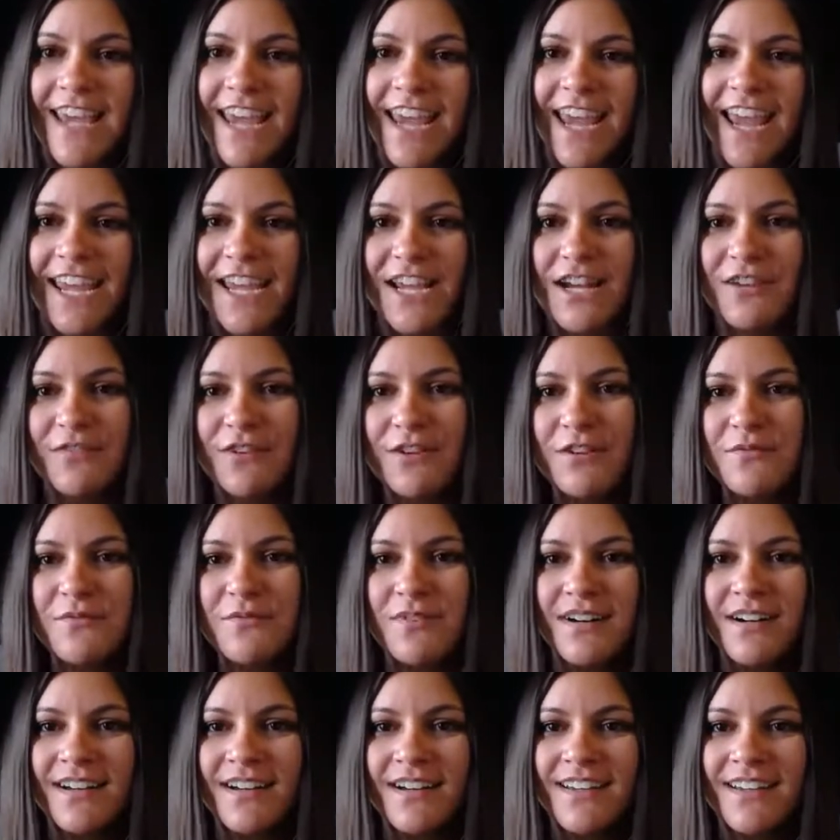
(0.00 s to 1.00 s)
Hey
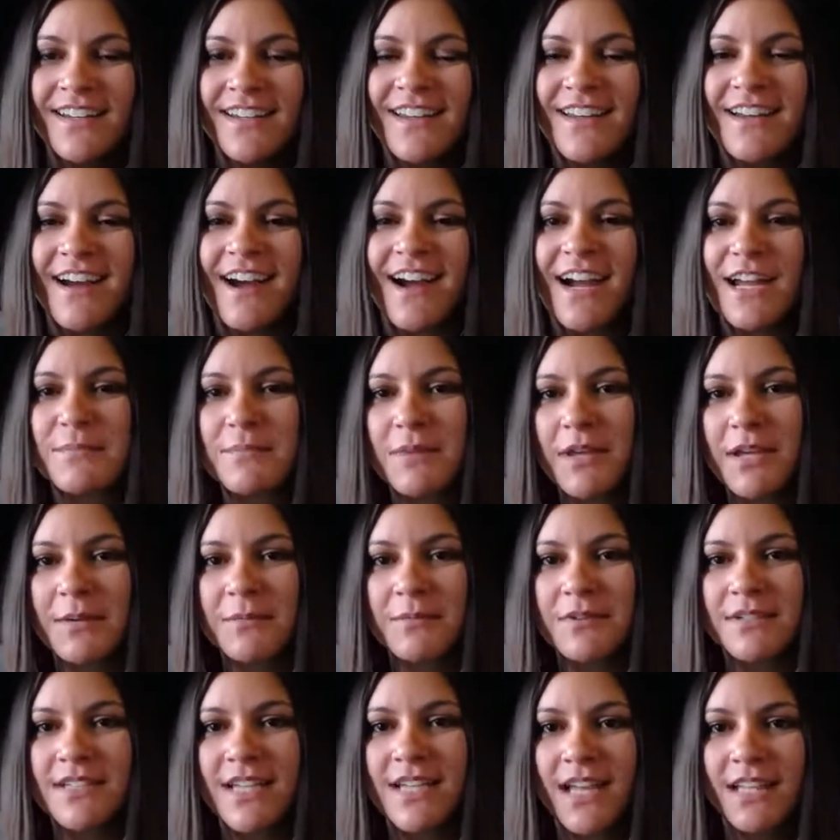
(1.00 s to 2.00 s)
everyone, I'm
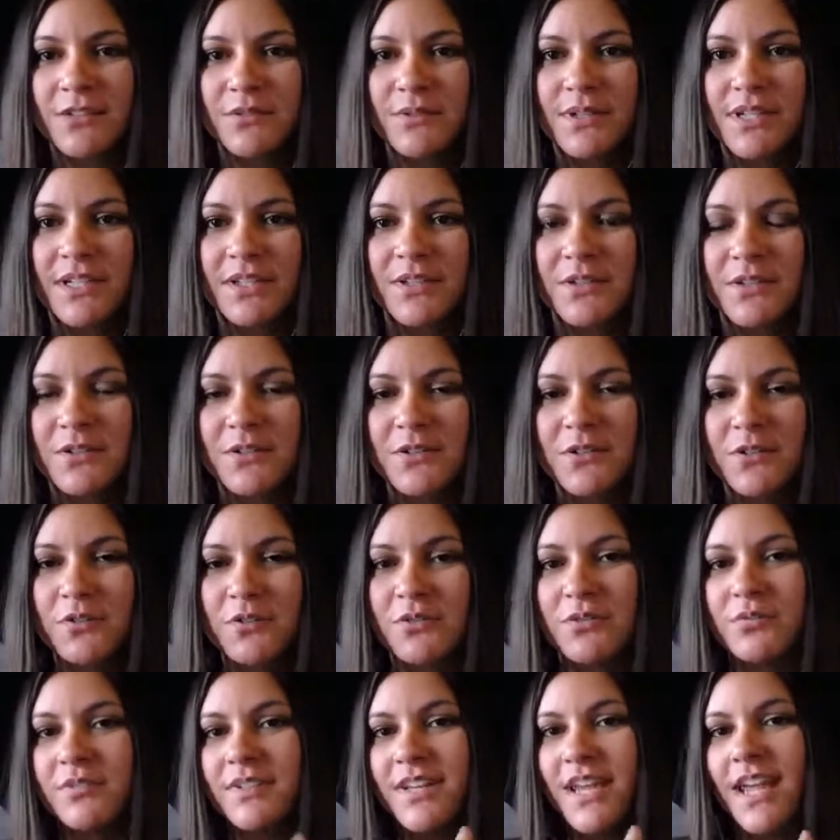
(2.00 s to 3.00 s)
Amber Tallarico,
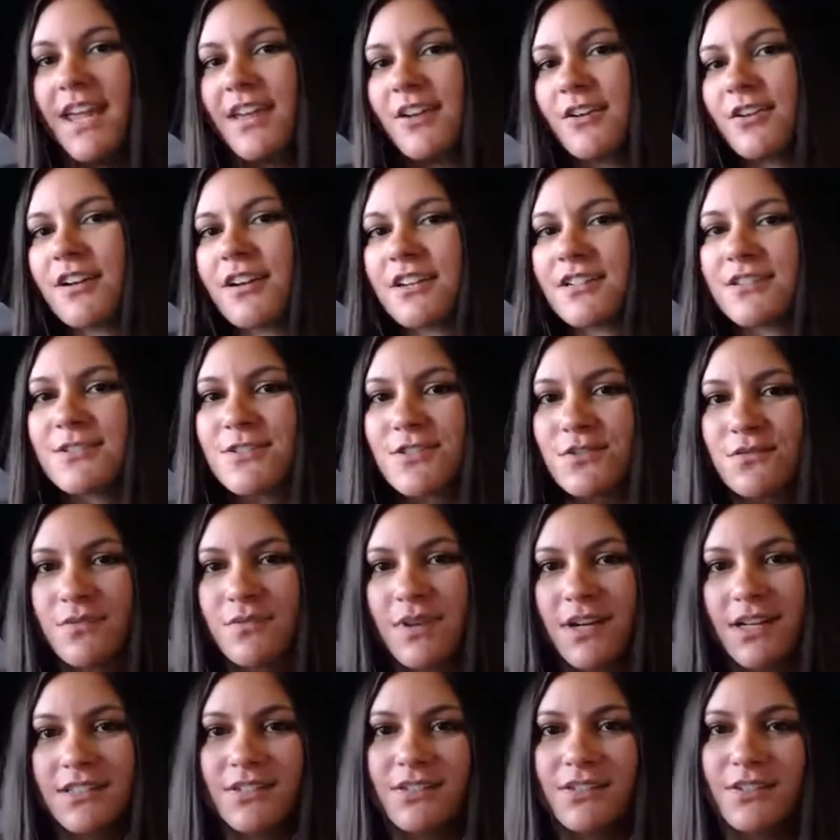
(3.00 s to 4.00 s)
creator and
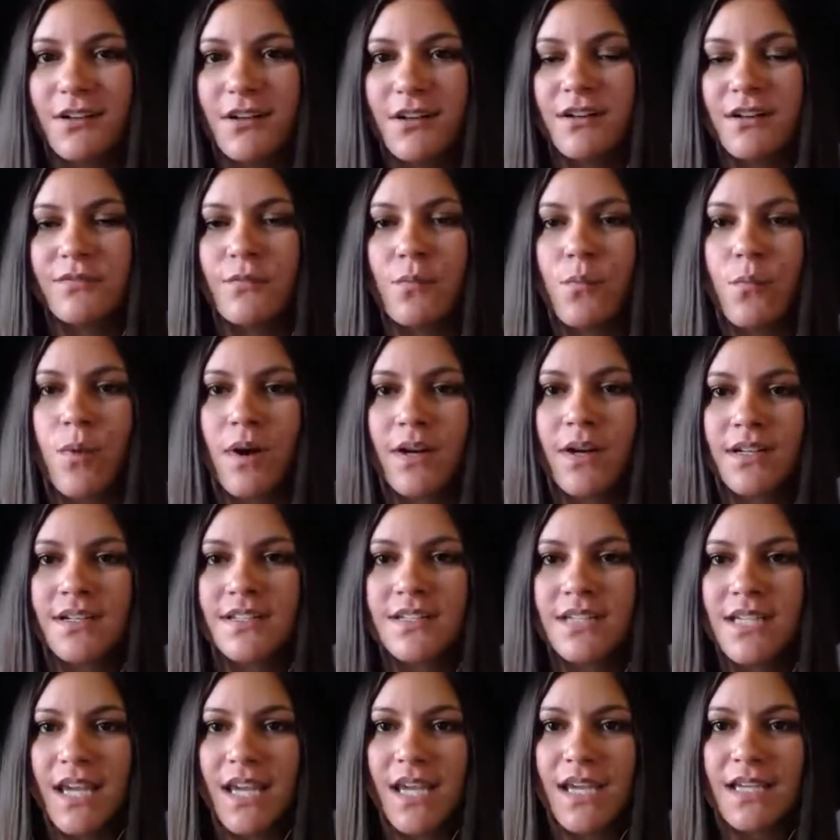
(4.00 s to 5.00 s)
director of What
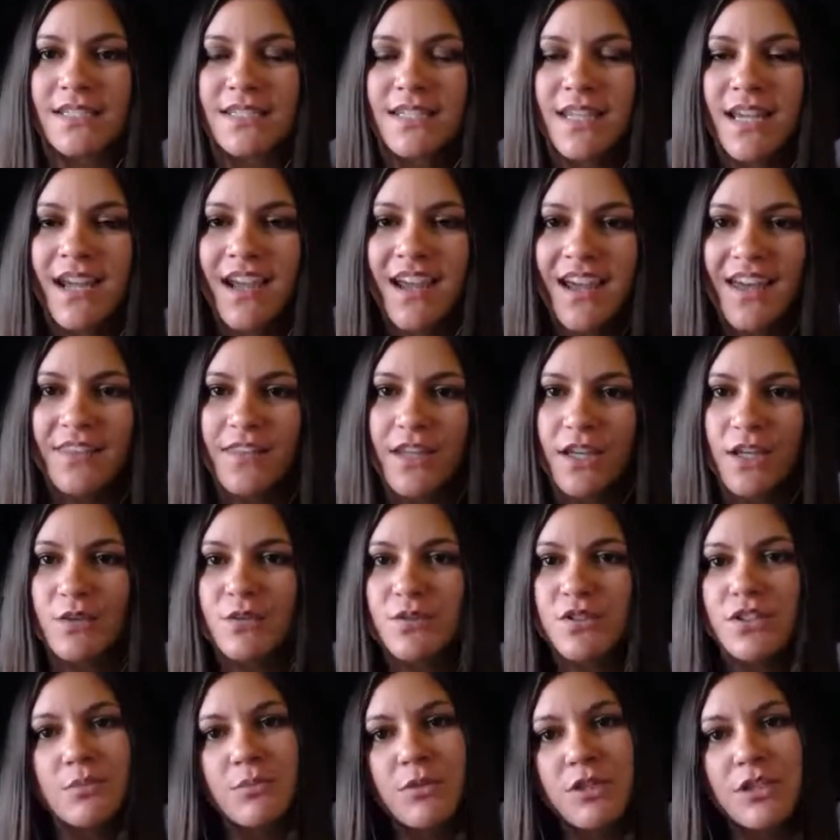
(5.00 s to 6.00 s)
It Takes. Thank you
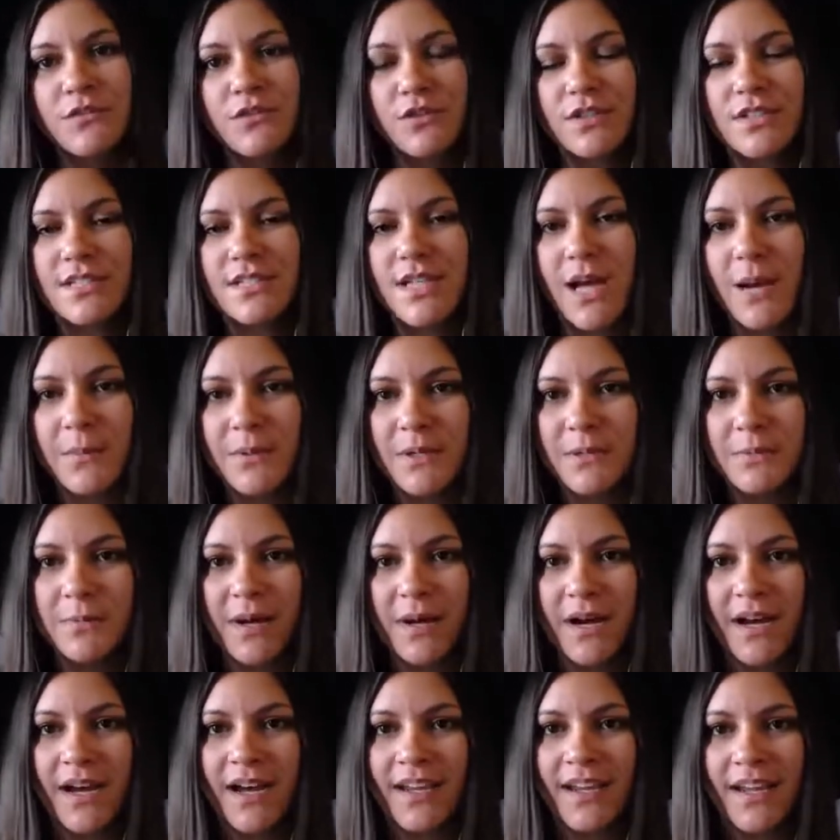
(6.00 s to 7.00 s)
so much for stopping
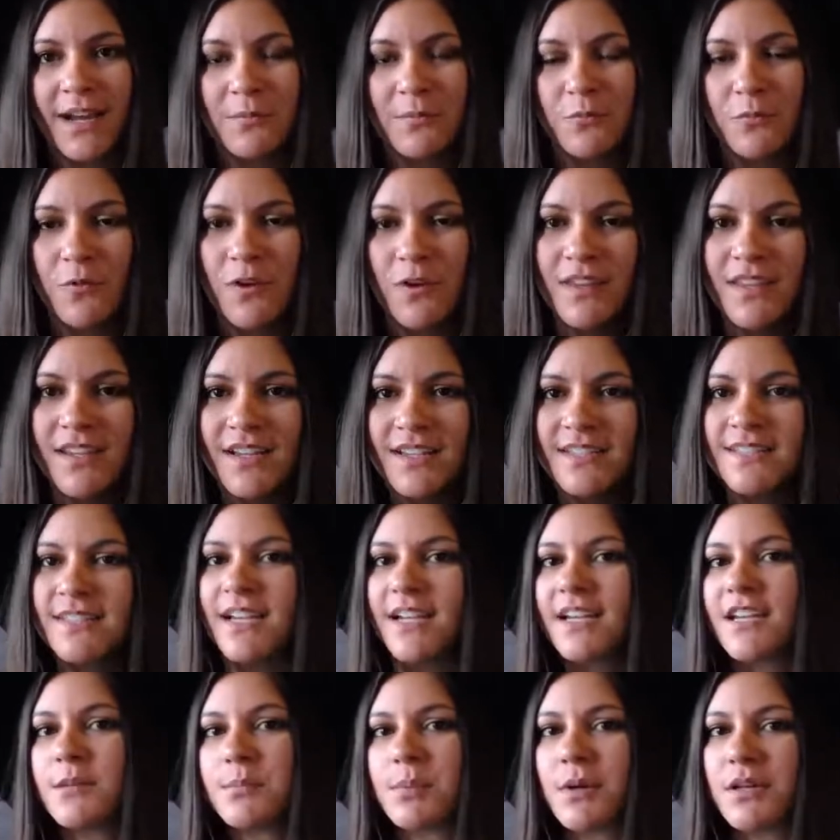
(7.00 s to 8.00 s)
by. I'm really
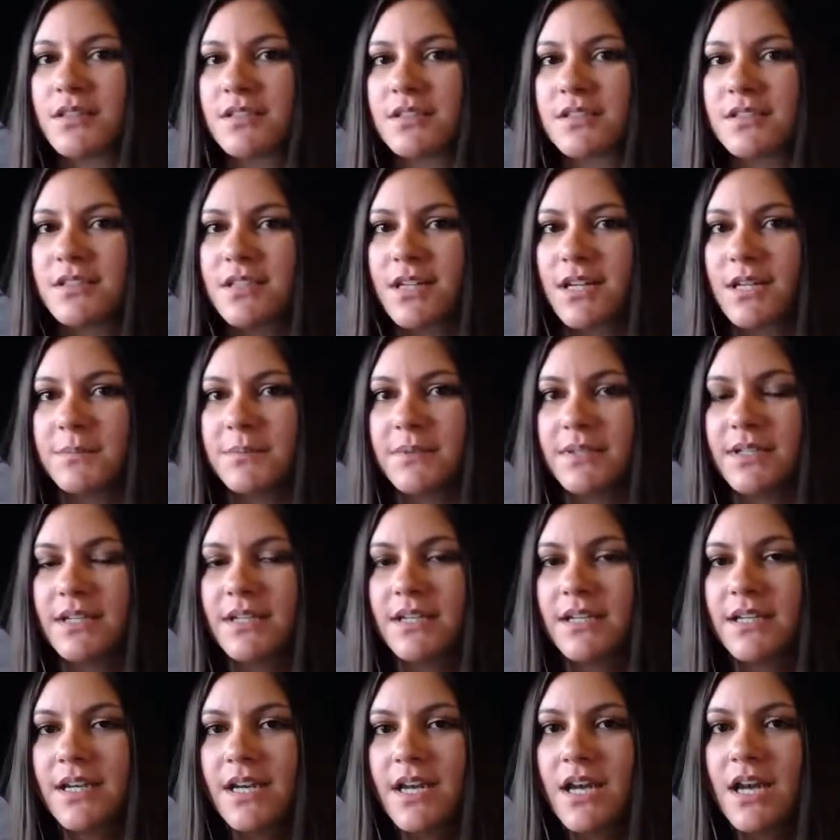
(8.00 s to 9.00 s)
excited about this
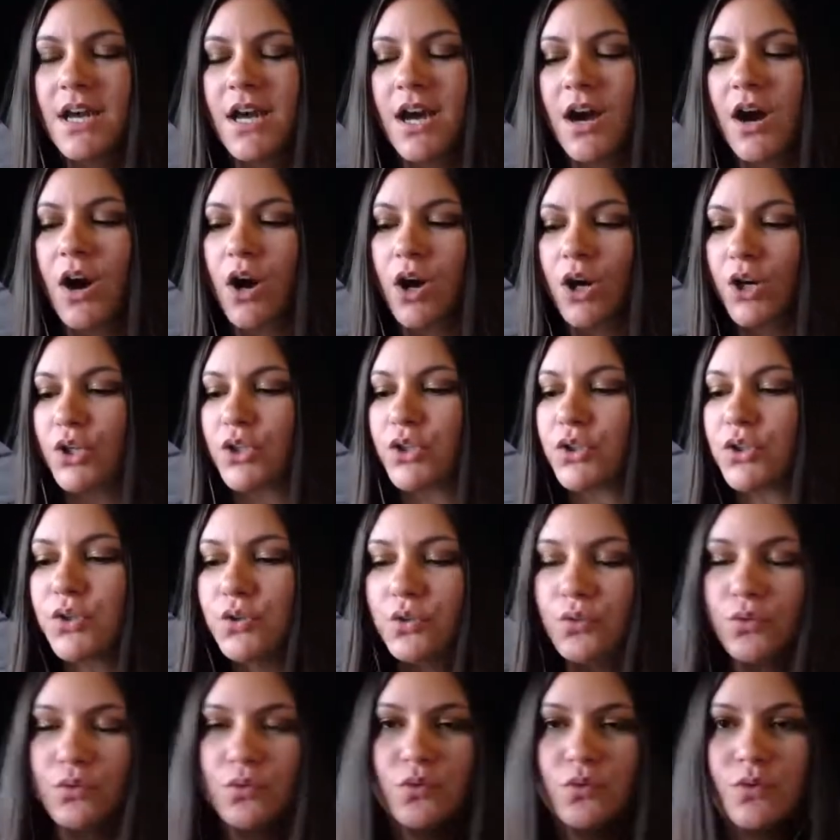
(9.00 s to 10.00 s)
topic. Are
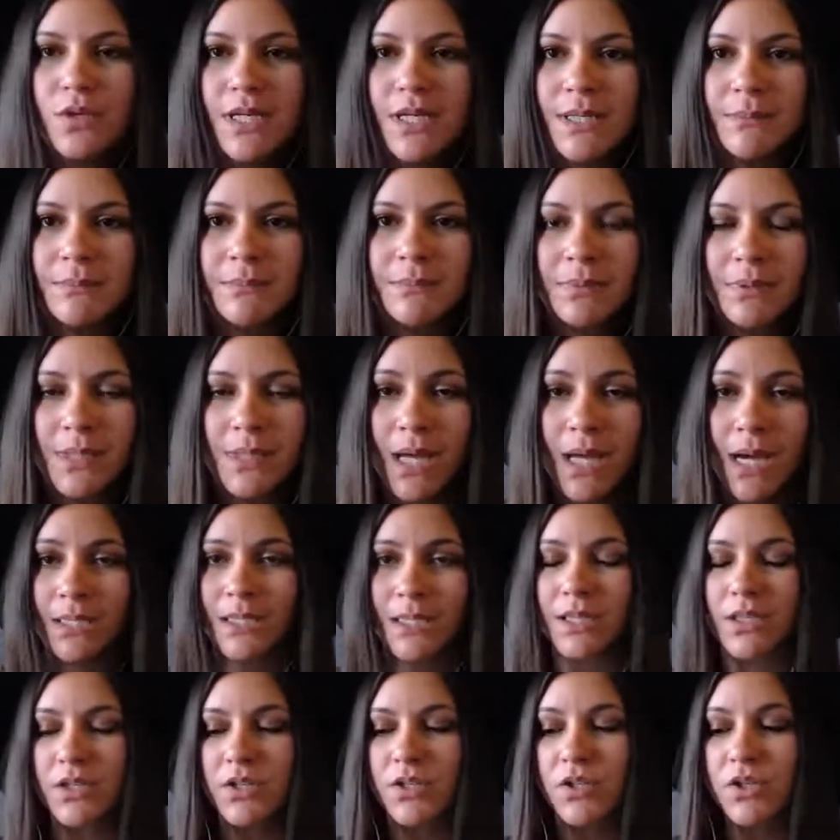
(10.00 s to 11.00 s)
you
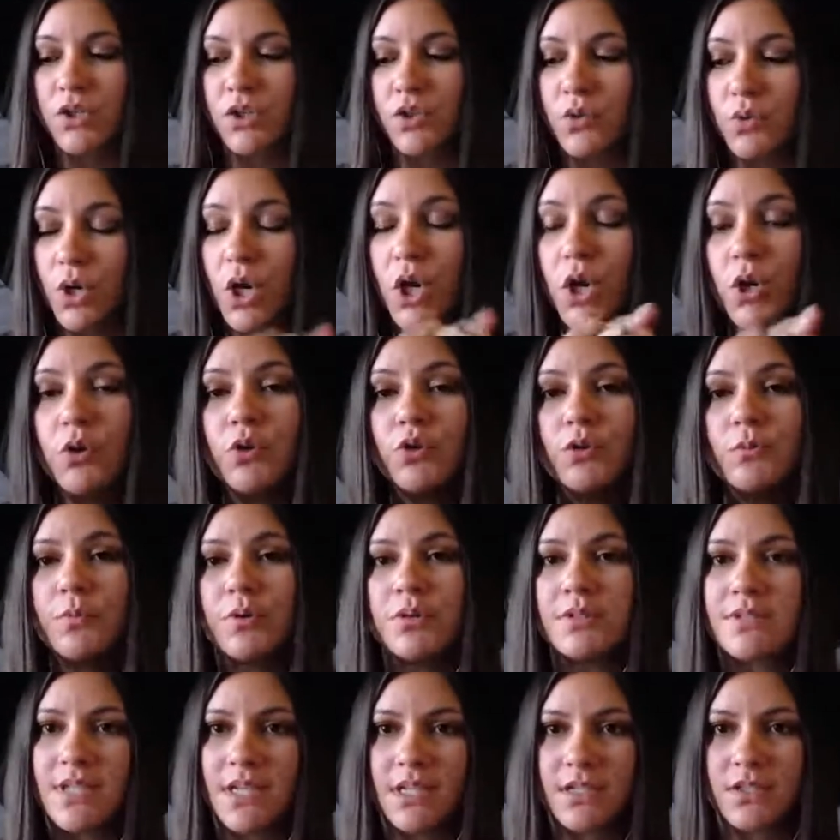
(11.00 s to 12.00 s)
blocking your own
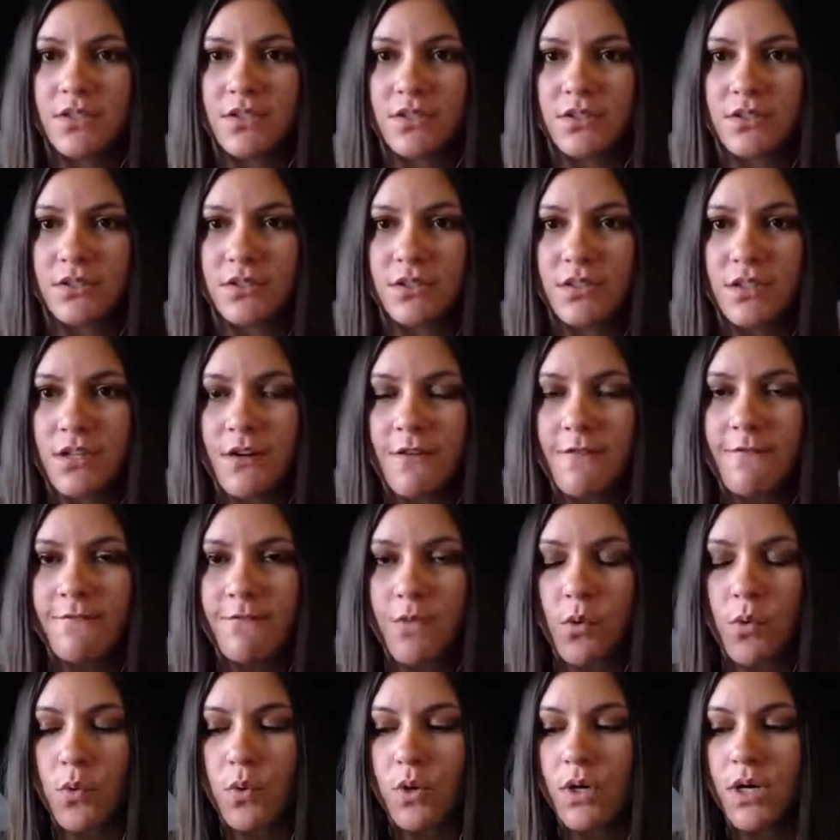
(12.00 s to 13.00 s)
potential
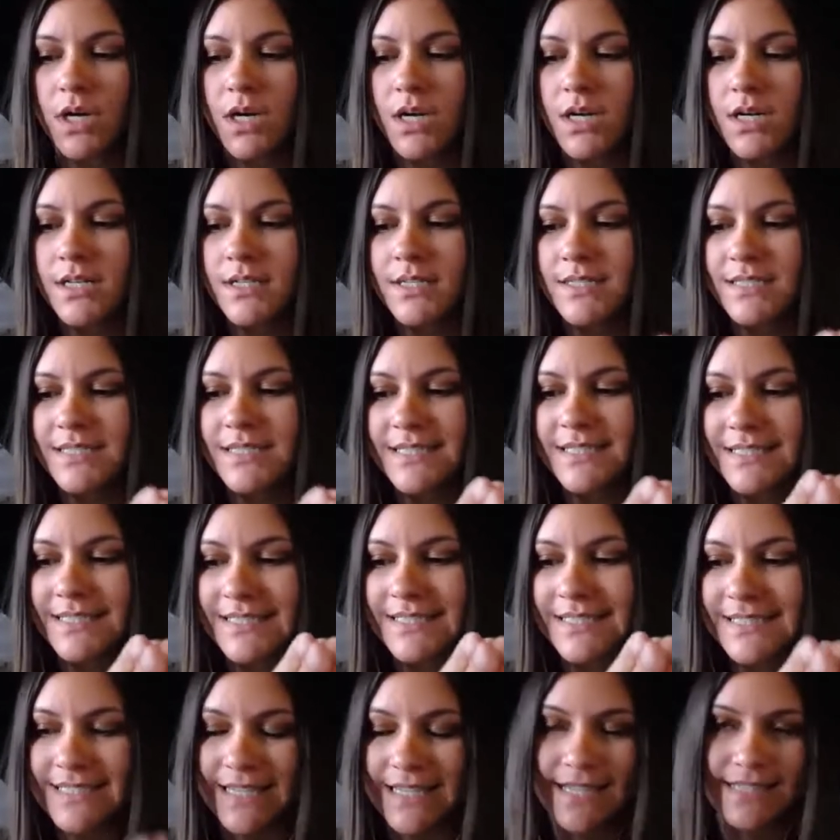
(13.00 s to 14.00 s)
for
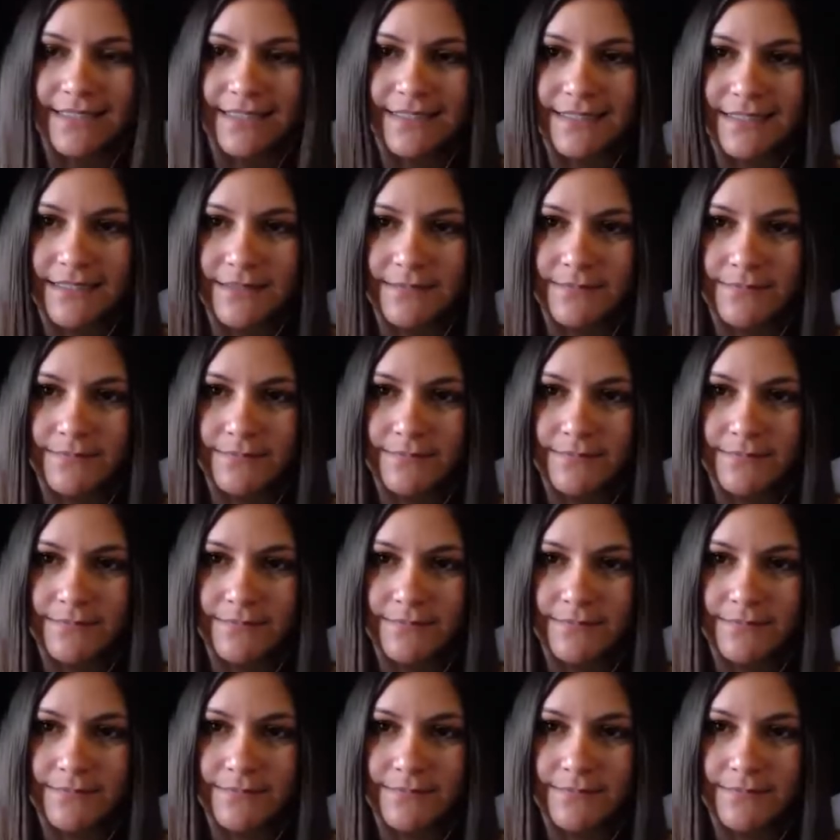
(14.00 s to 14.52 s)
success?